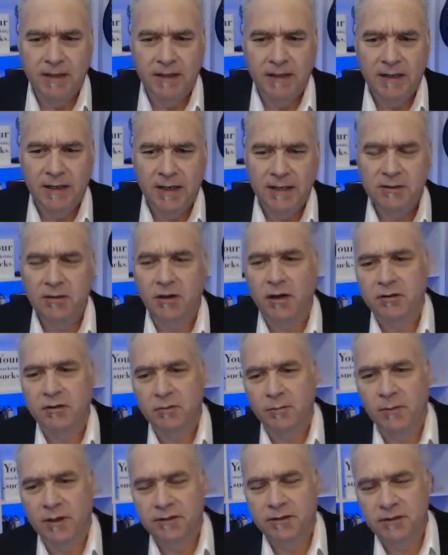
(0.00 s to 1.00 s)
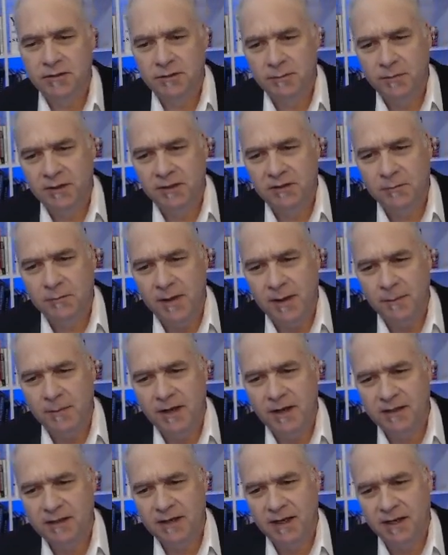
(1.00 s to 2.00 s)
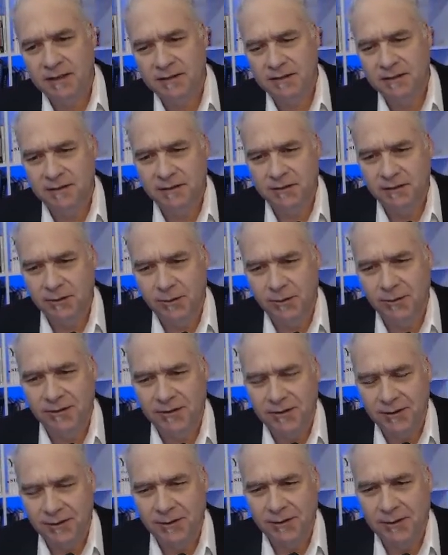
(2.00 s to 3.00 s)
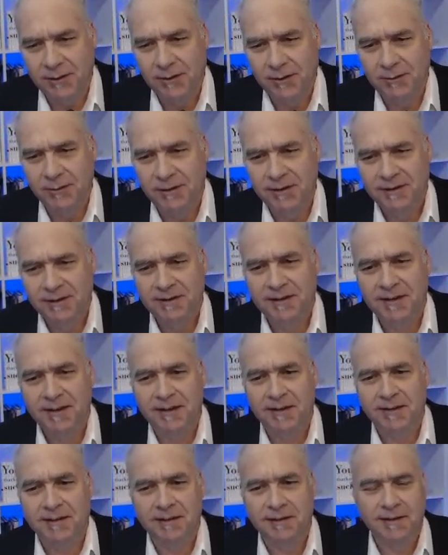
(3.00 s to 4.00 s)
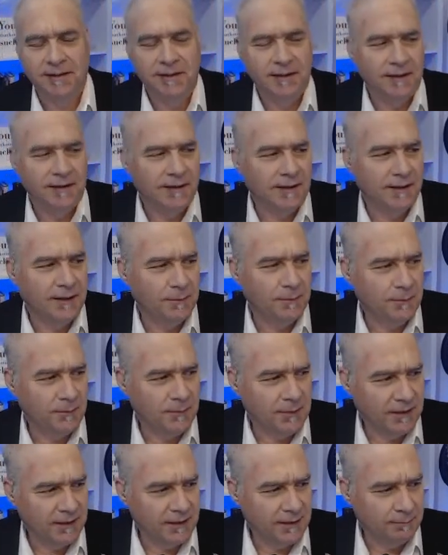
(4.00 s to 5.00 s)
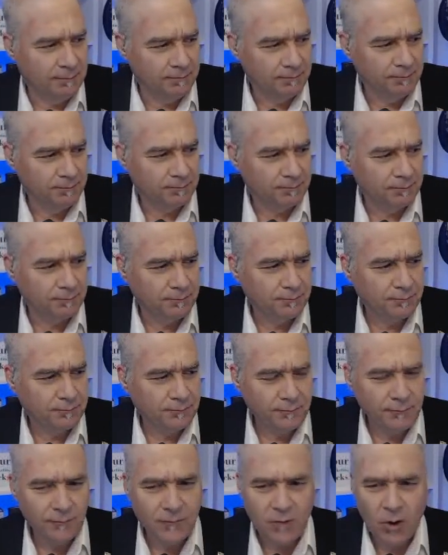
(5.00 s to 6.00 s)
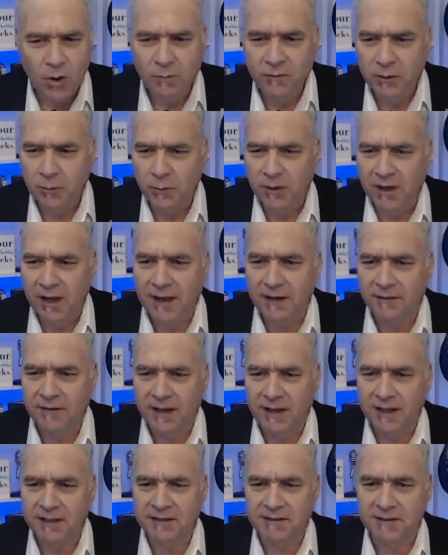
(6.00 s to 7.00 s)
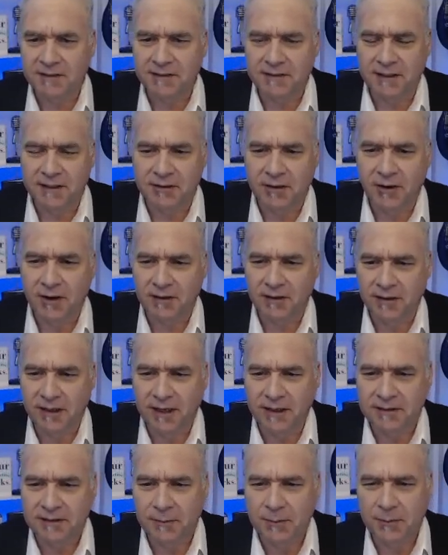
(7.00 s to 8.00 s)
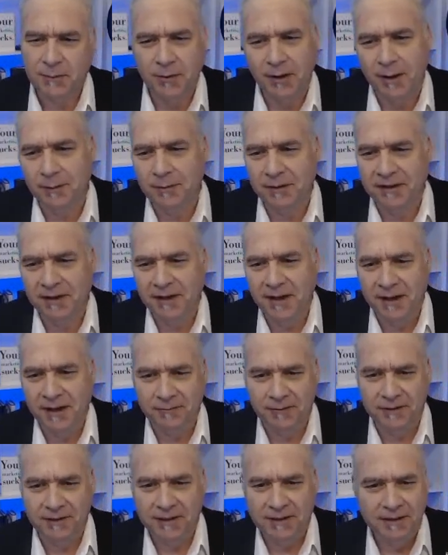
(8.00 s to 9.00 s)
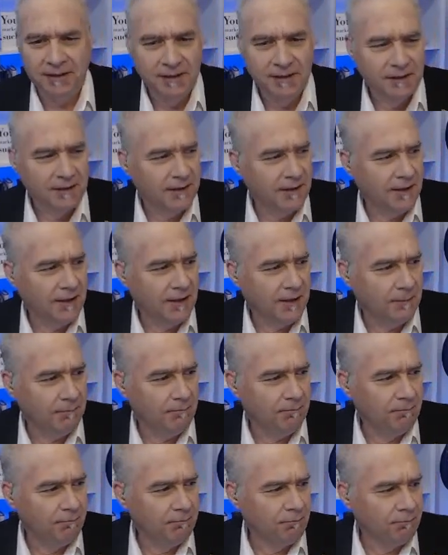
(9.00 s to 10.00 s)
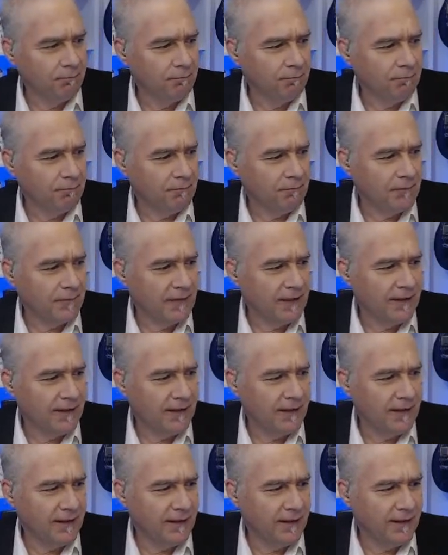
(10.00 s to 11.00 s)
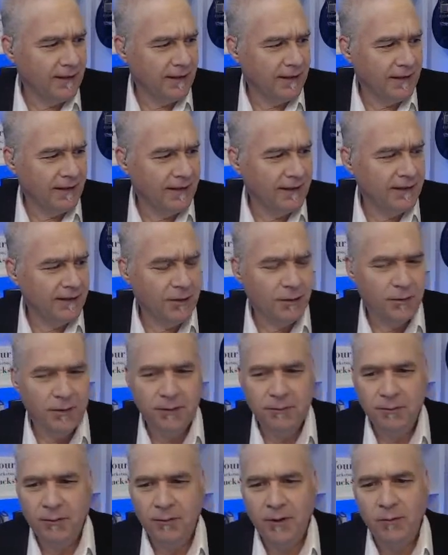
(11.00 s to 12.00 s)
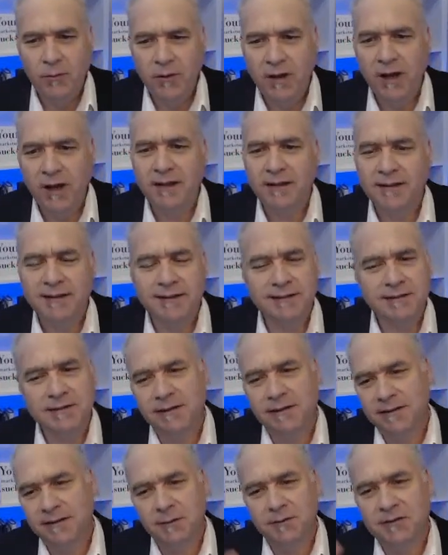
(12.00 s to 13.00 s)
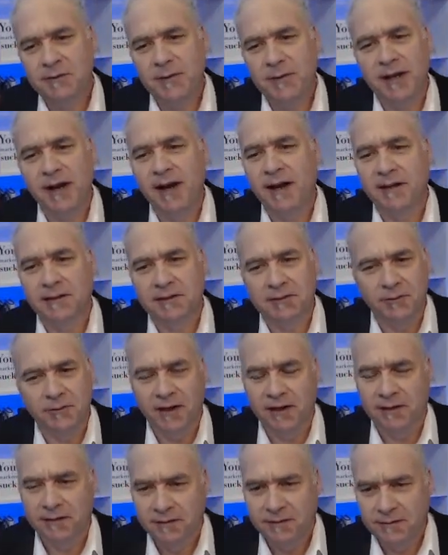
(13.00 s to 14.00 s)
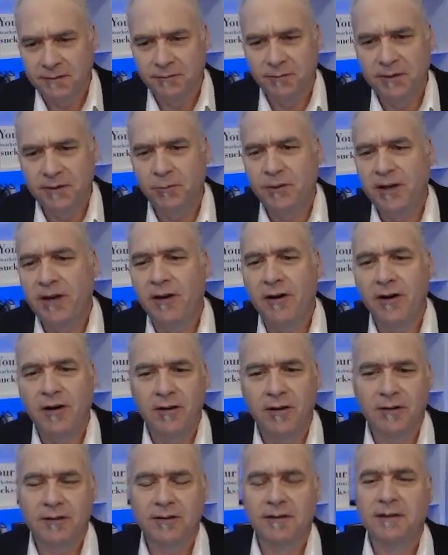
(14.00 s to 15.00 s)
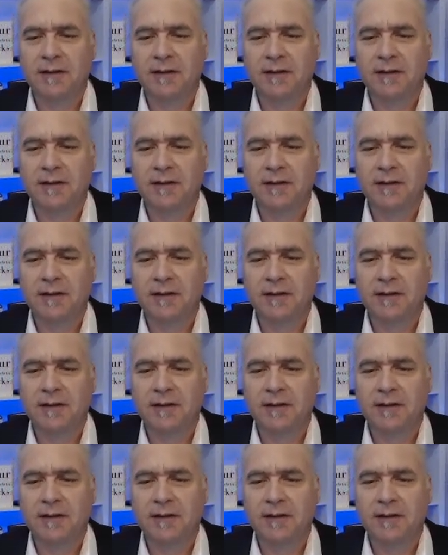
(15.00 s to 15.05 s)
I talk too much, but it's my podcast, so there you go. Hey, but hopefully when I have guests, I talk less, but probably not really. And we all, let's be honest, right? We all